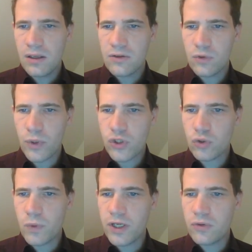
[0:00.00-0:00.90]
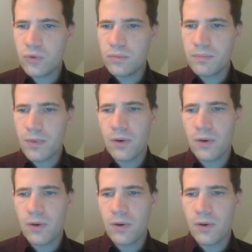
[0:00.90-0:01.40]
So what should white do?